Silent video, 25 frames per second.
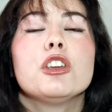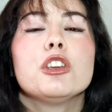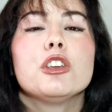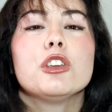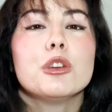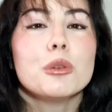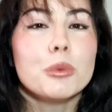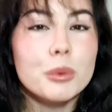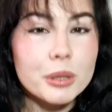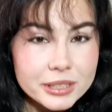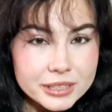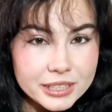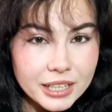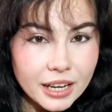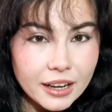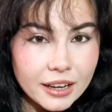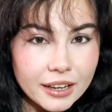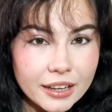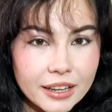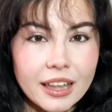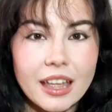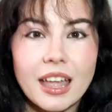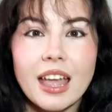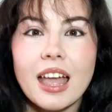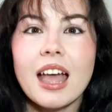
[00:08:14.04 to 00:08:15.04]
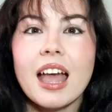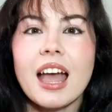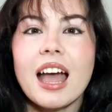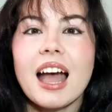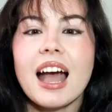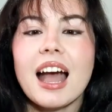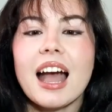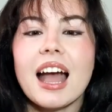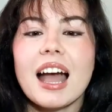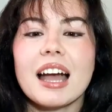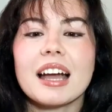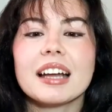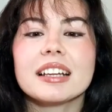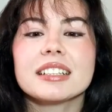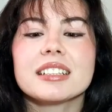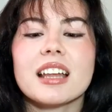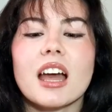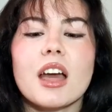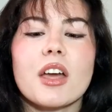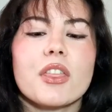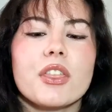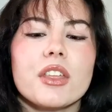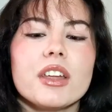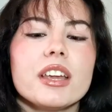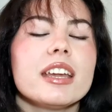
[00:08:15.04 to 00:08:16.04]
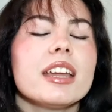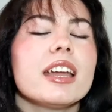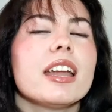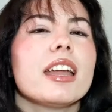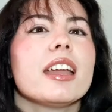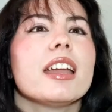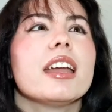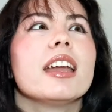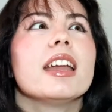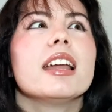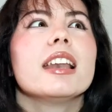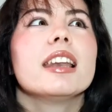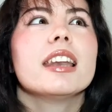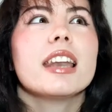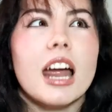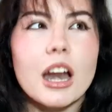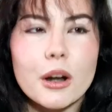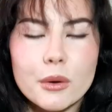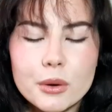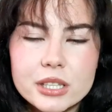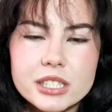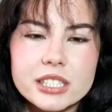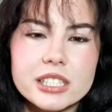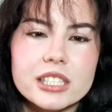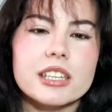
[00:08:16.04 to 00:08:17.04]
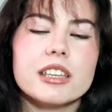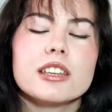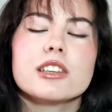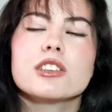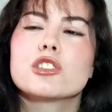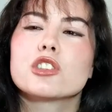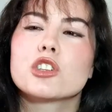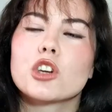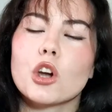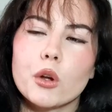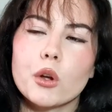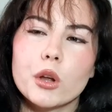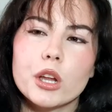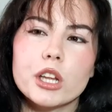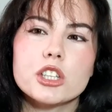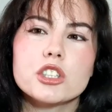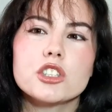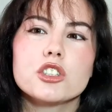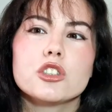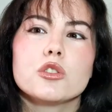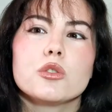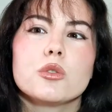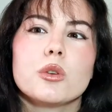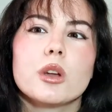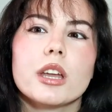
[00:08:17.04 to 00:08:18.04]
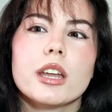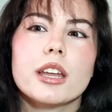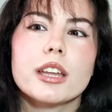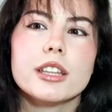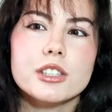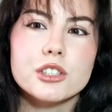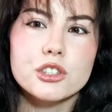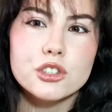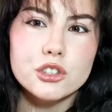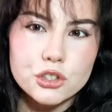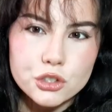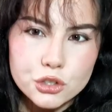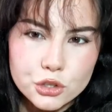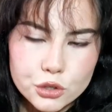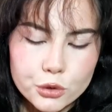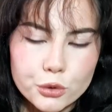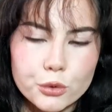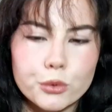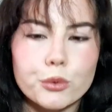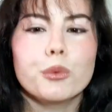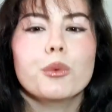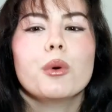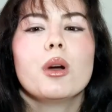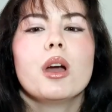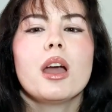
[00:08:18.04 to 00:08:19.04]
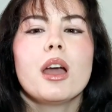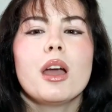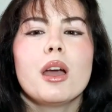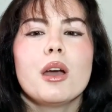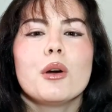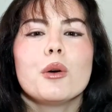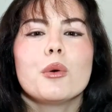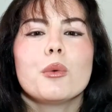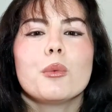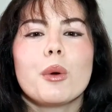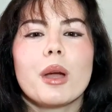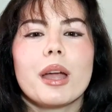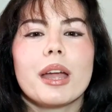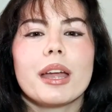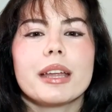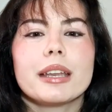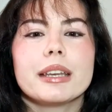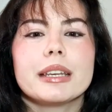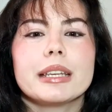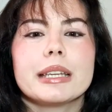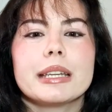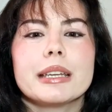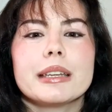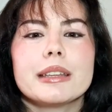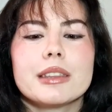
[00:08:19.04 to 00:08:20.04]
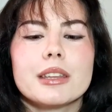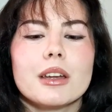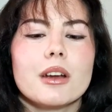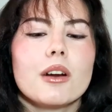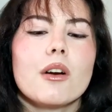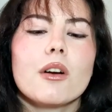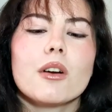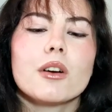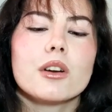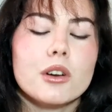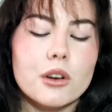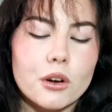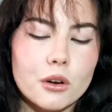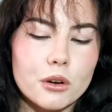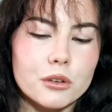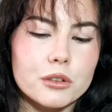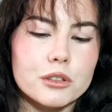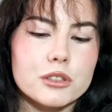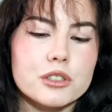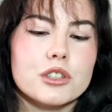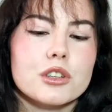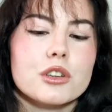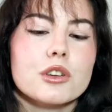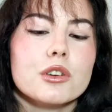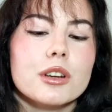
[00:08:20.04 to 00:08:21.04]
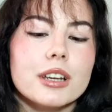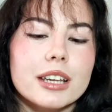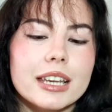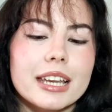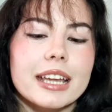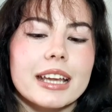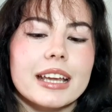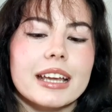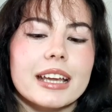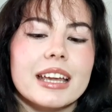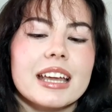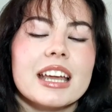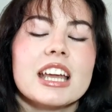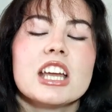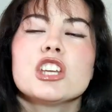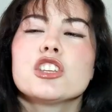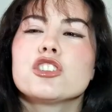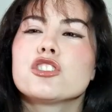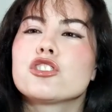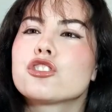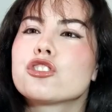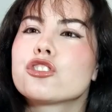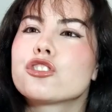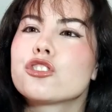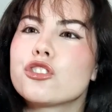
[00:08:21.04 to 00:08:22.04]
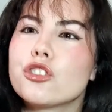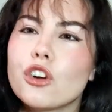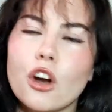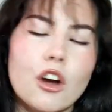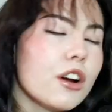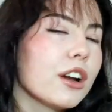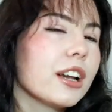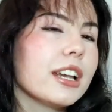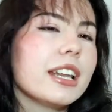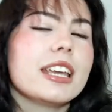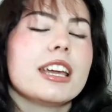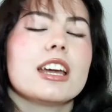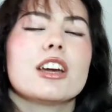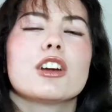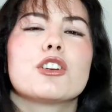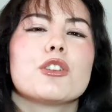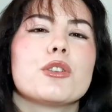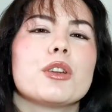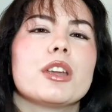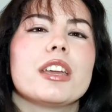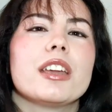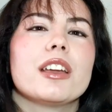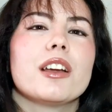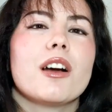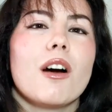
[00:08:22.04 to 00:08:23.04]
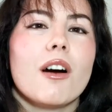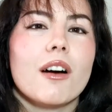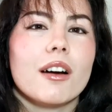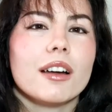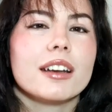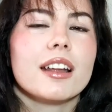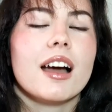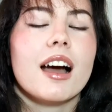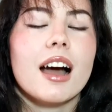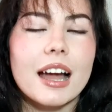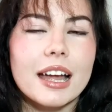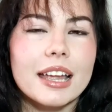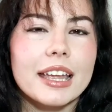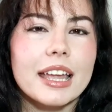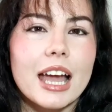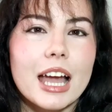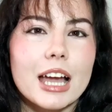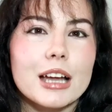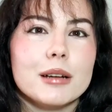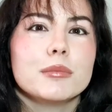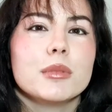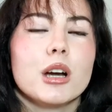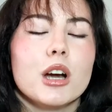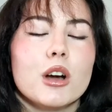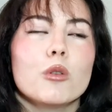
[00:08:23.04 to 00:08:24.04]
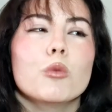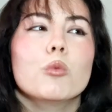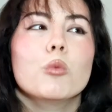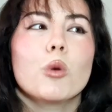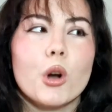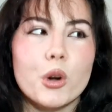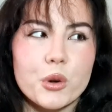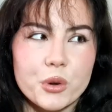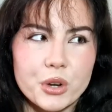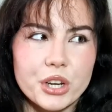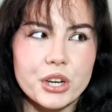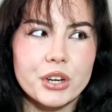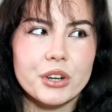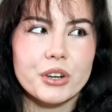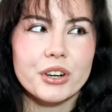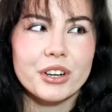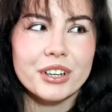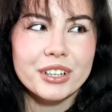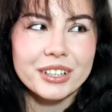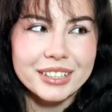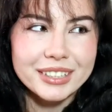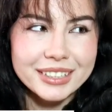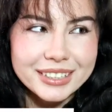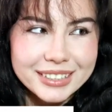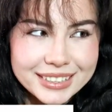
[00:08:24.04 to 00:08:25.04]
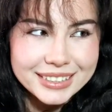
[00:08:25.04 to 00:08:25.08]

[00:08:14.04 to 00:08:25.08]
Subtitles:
you will die. And I think hilarity is going to ensue when there are girls who click strongly agree on I am a warrior.